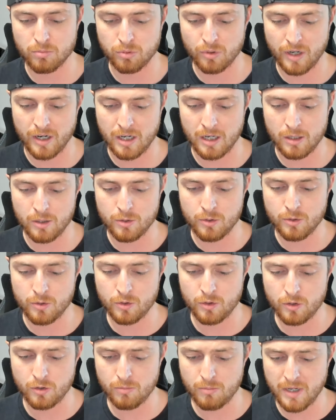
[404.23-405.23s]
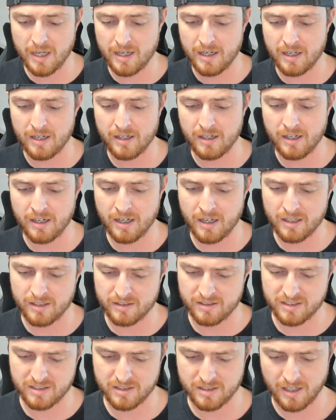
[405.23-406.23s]
Breloom and a
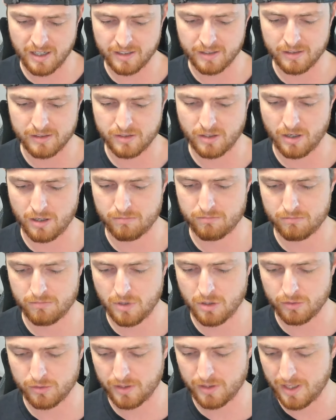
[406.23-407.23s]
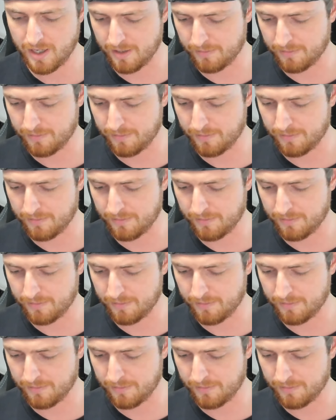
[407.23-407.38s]
Cyclizar okay